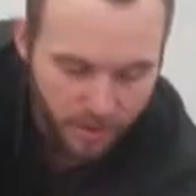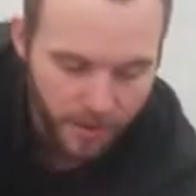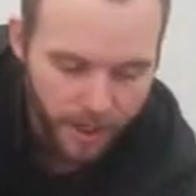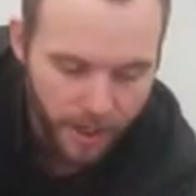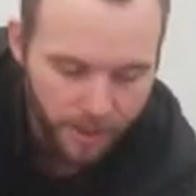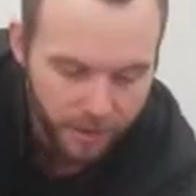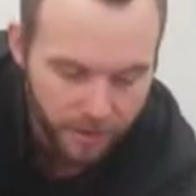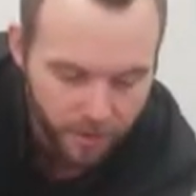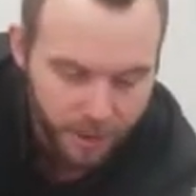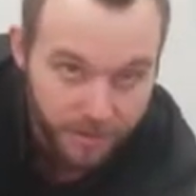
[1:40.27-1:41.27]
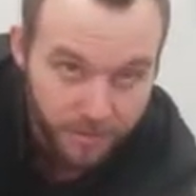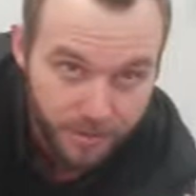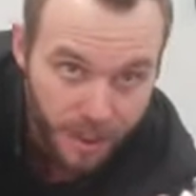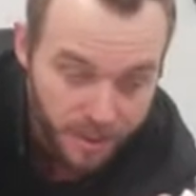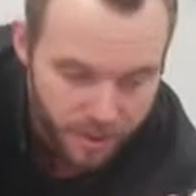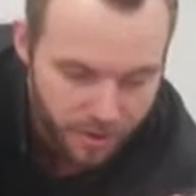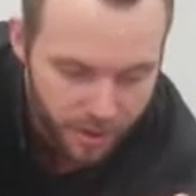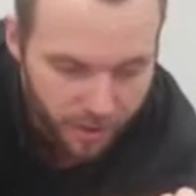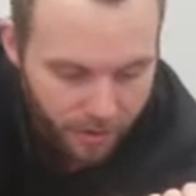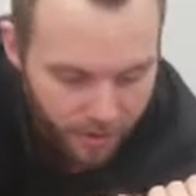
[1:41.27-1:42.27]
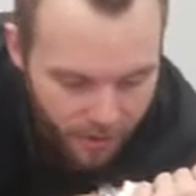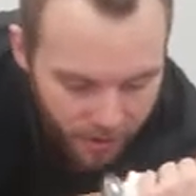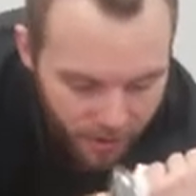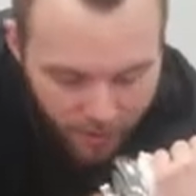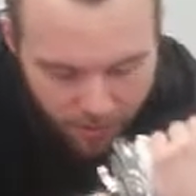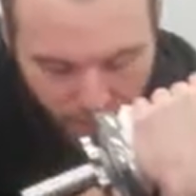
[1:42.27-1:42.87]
and wrist flexion here. And then